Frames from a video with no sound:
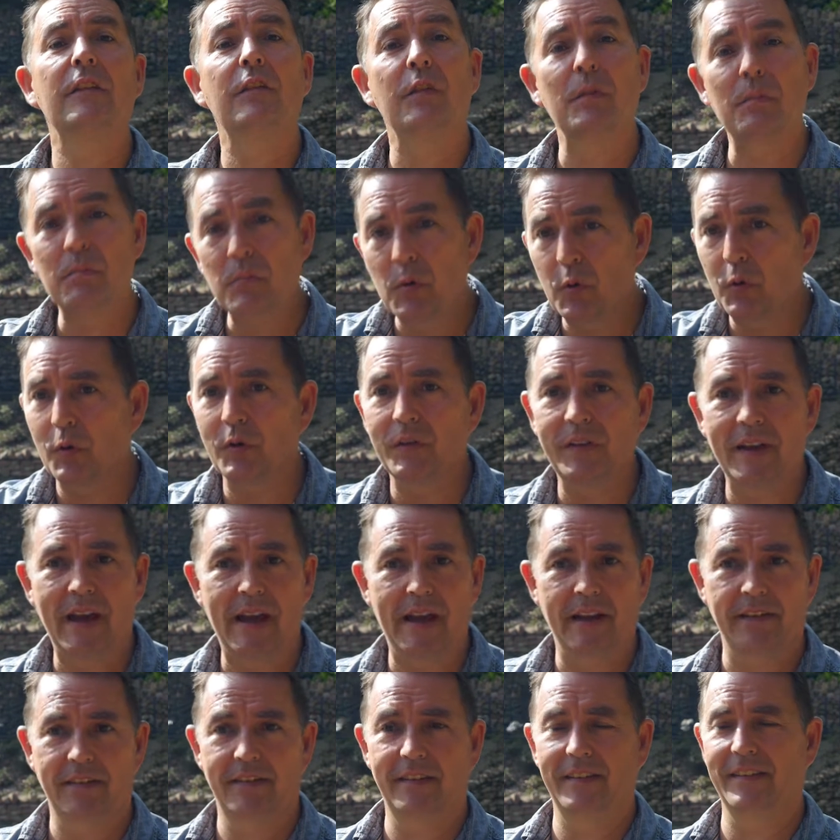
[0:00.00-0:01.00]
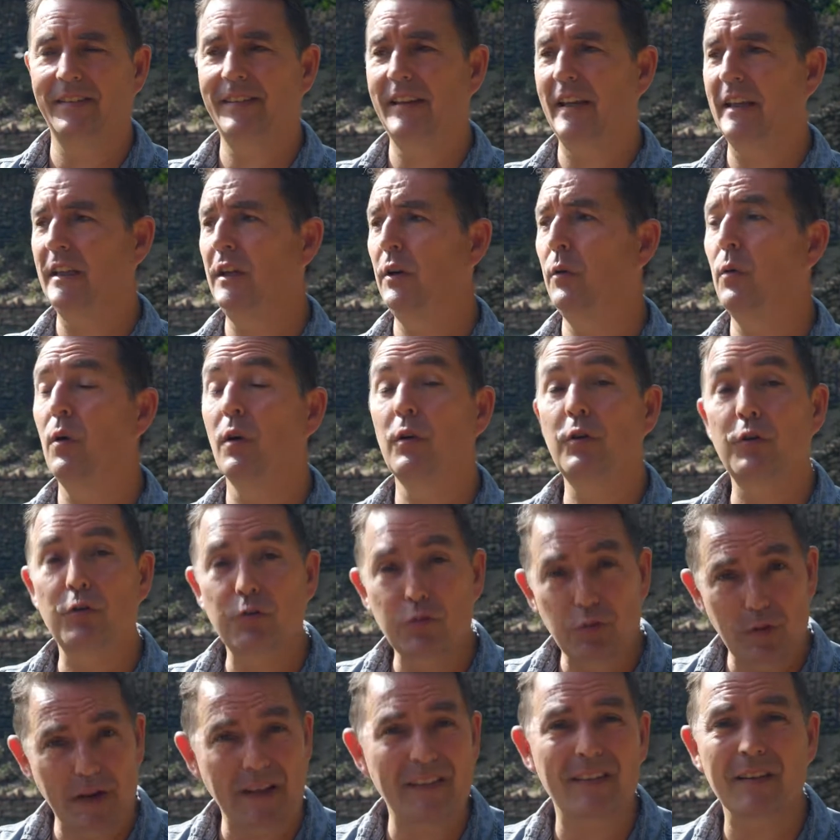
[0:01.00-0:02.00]
to more dads to say you are
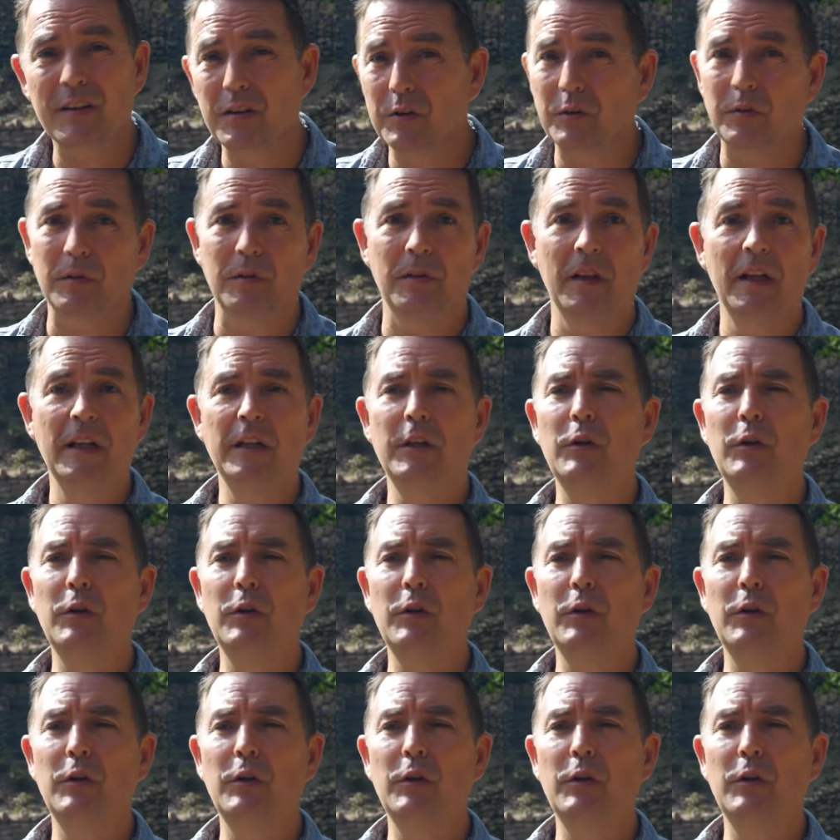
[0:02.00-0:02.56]
critical.